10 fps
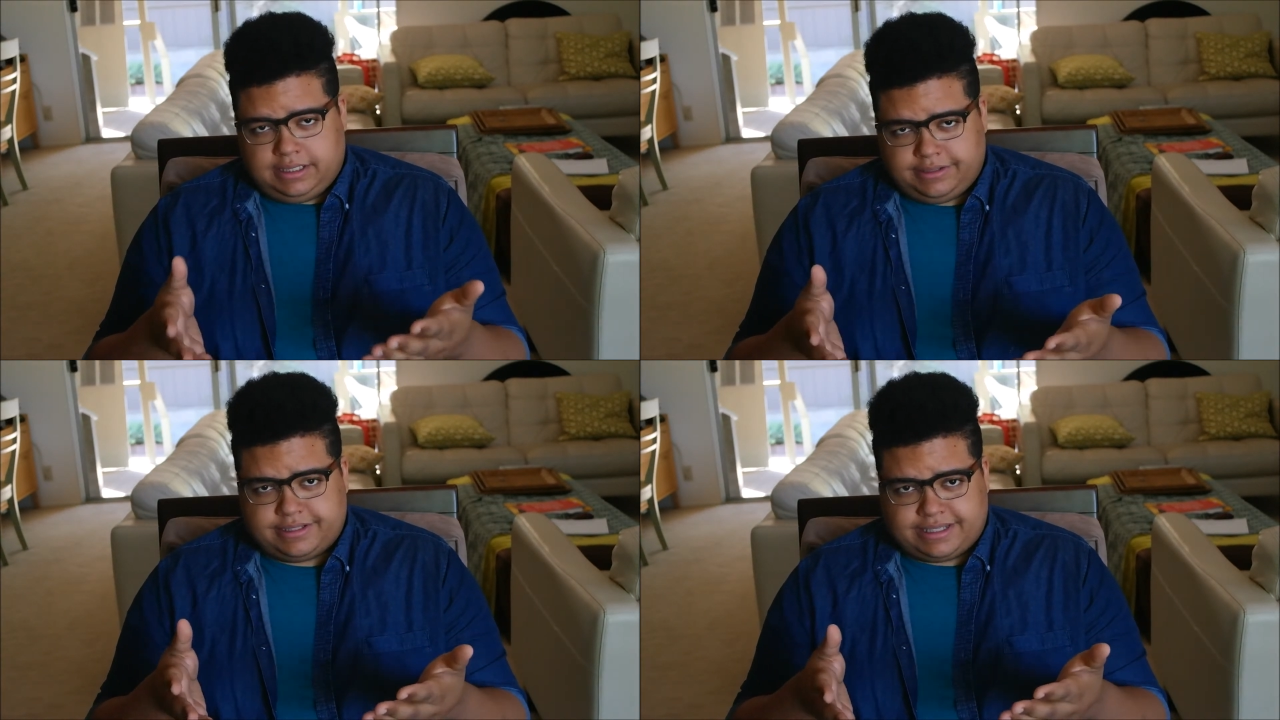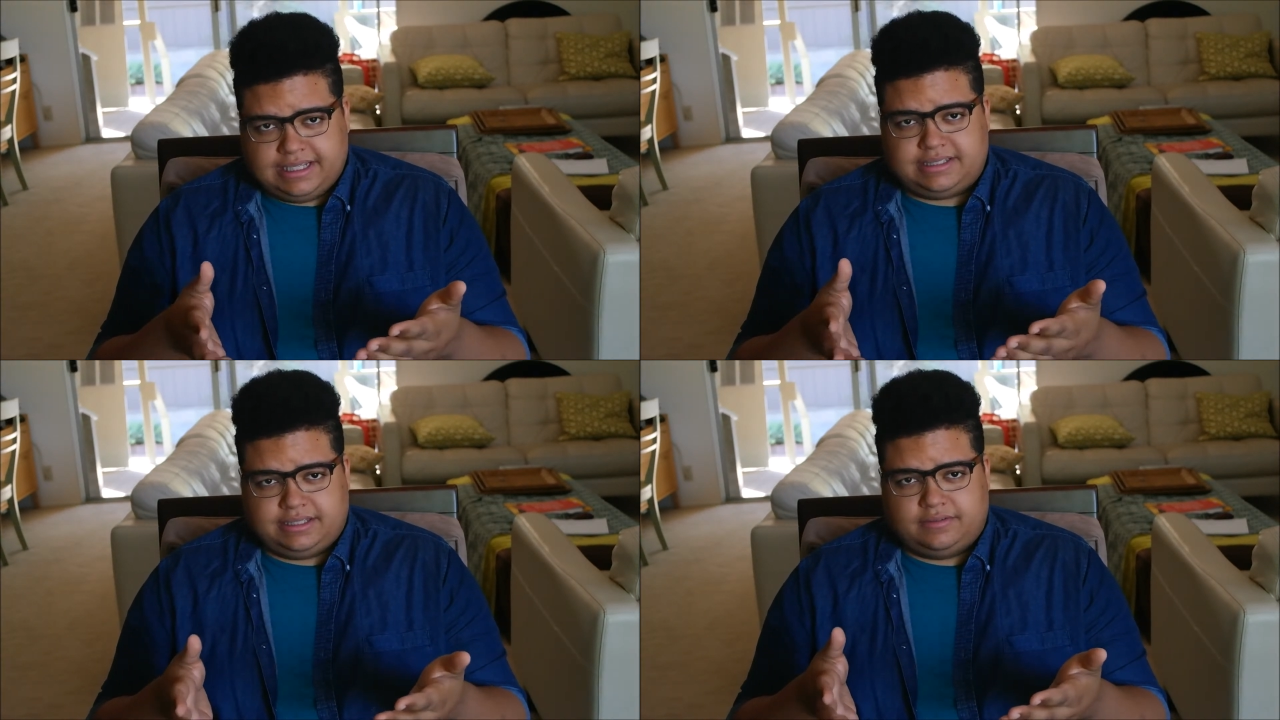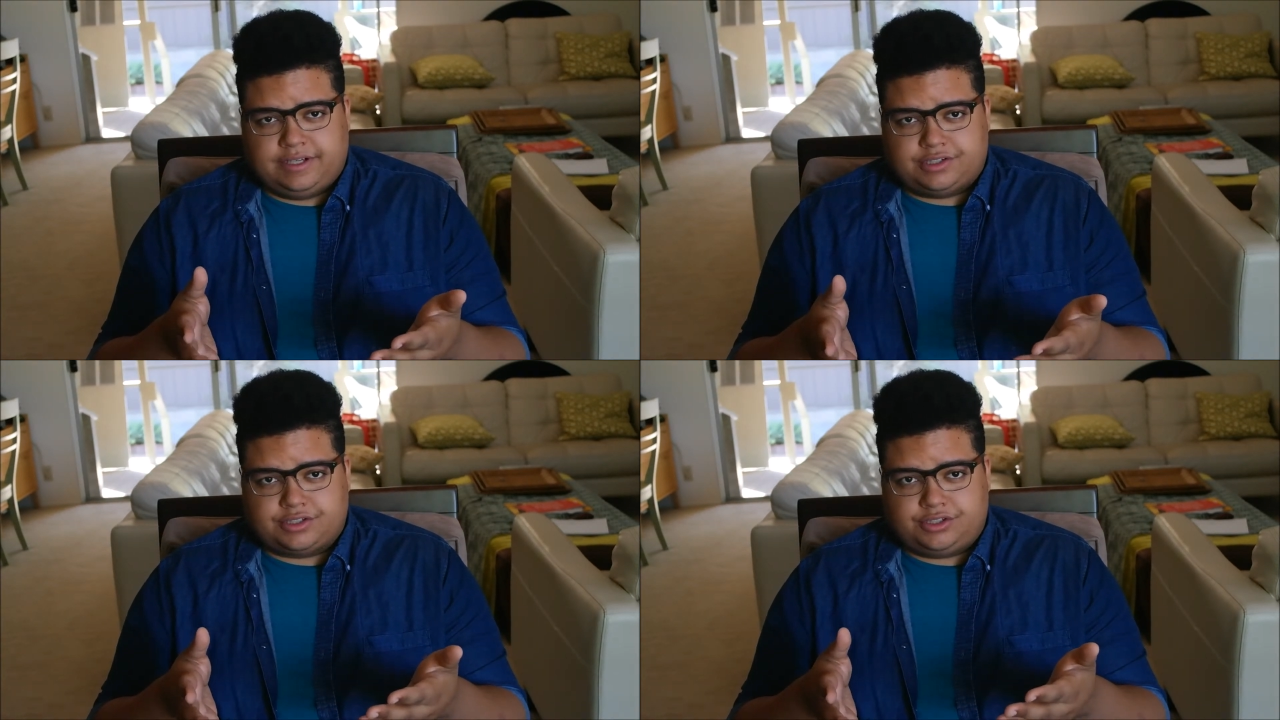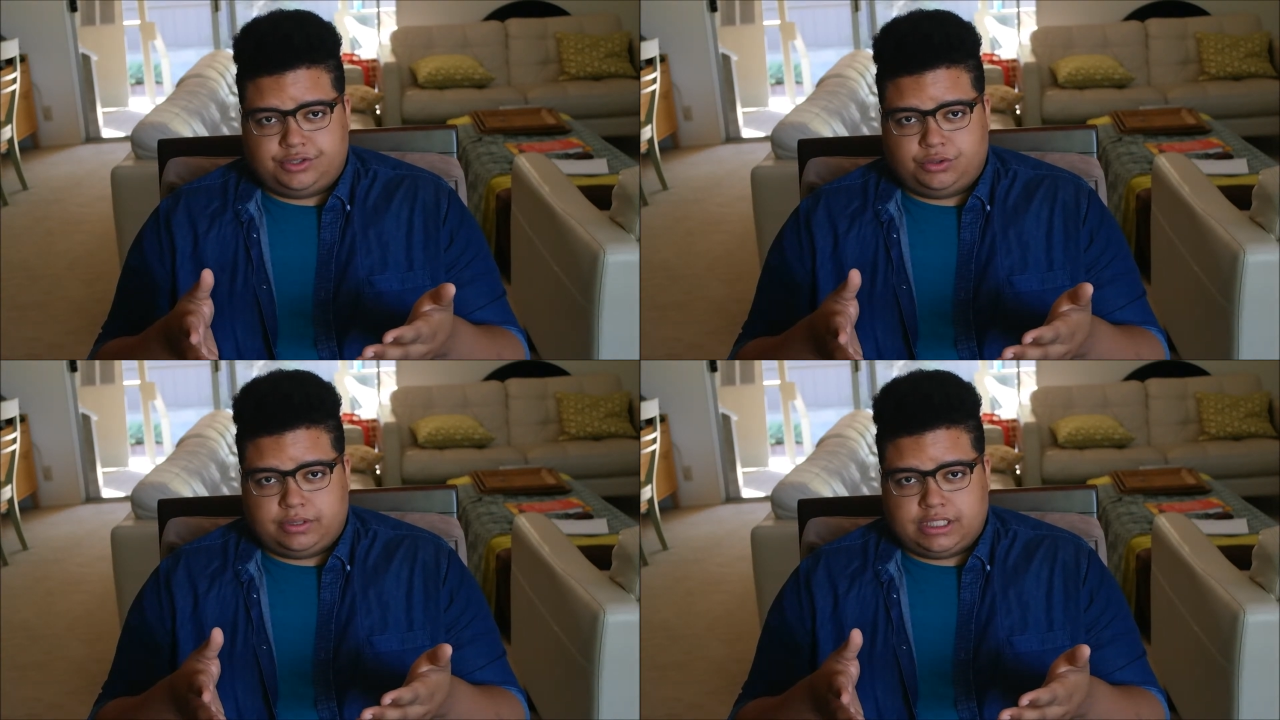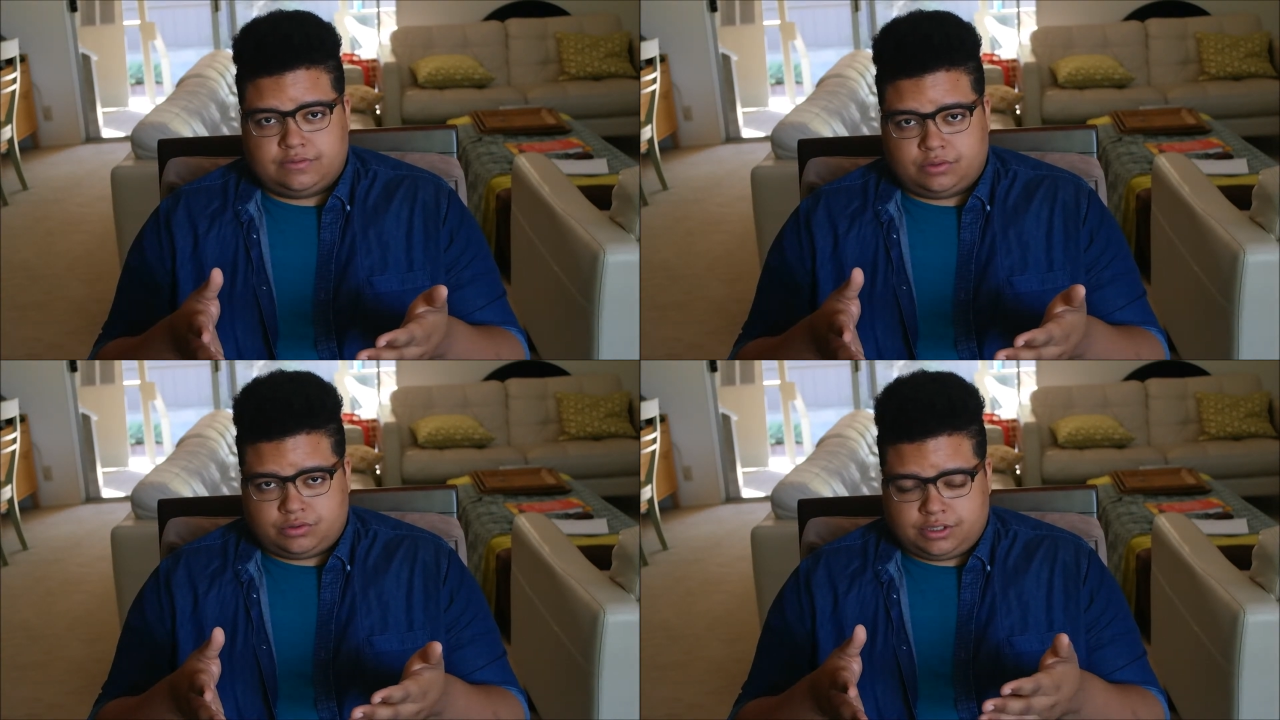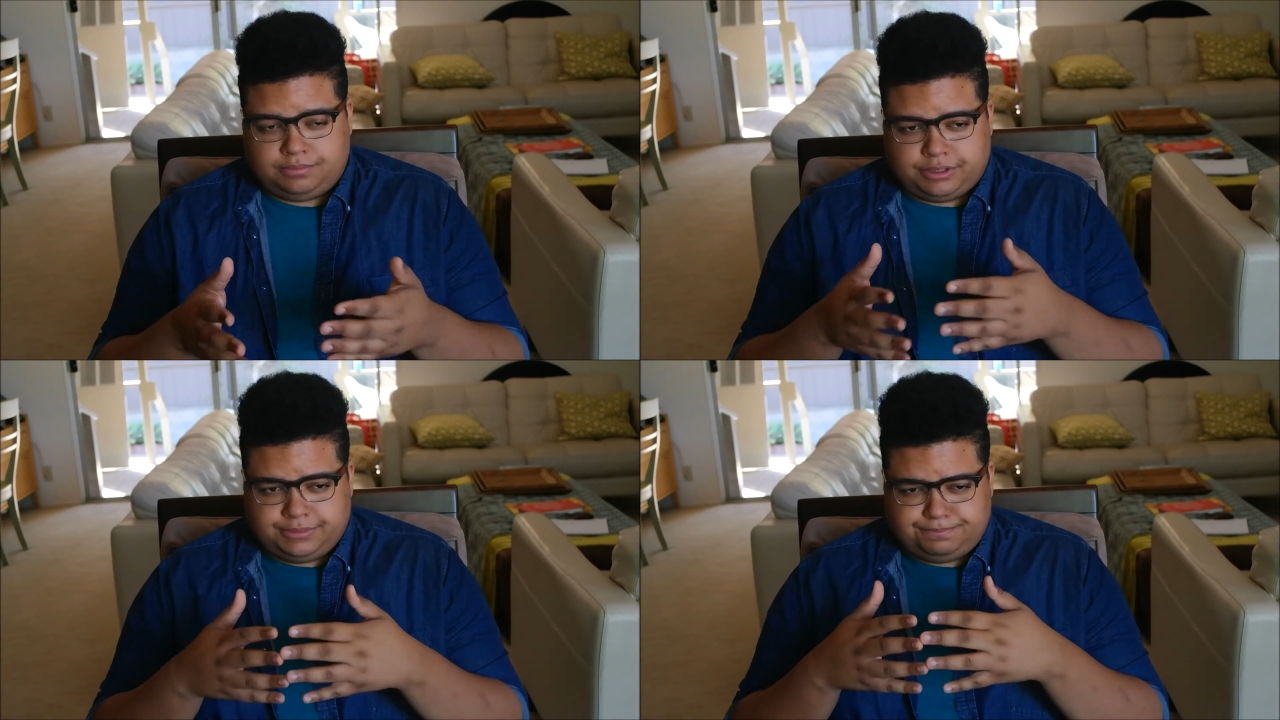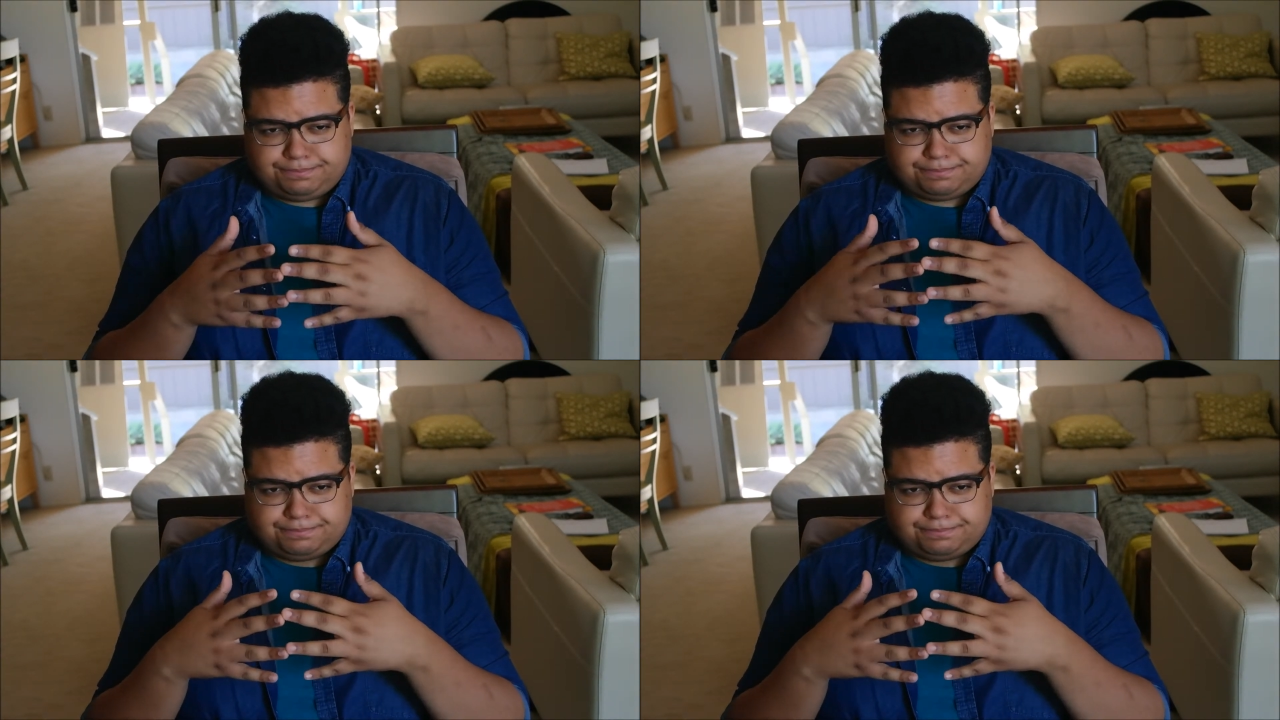In this case, Avengers 2, Age of Ultron, but